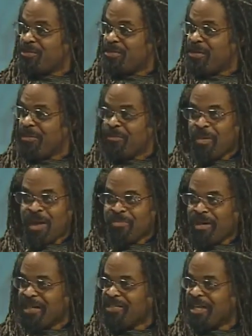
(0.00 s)
you know, my
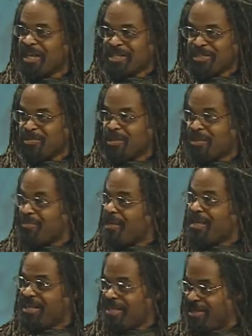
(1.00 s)
paycheck is being
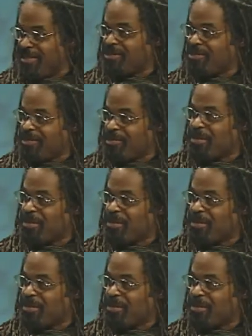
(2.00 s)
paid here, to be